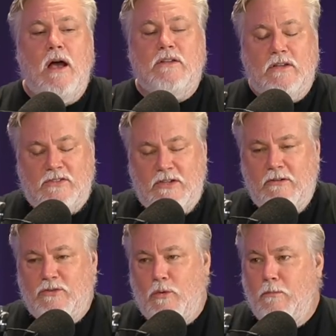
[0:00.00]
a, a, a
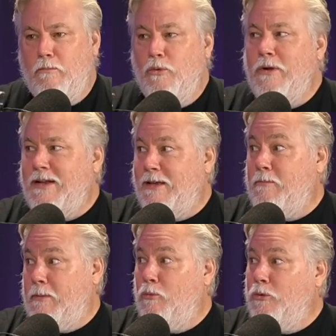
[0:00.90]
series where Moon Knight can
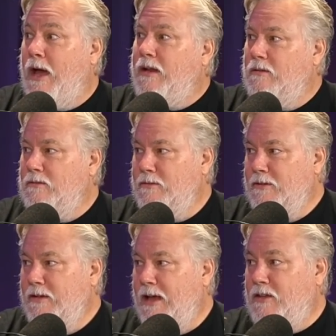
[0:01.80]
be Moon Knight,
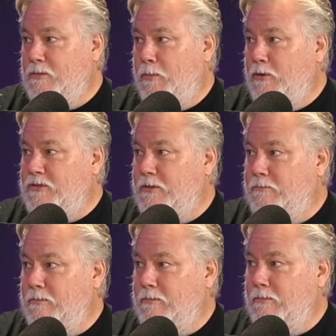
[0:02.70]
as opposed to
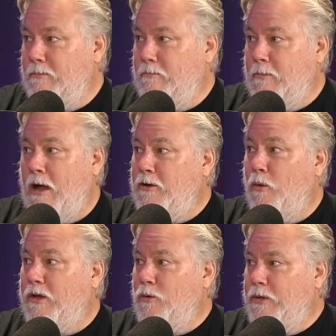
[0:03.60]
not
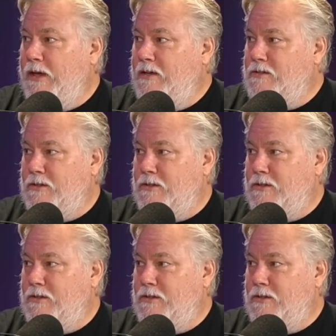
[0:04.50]
knowing who he is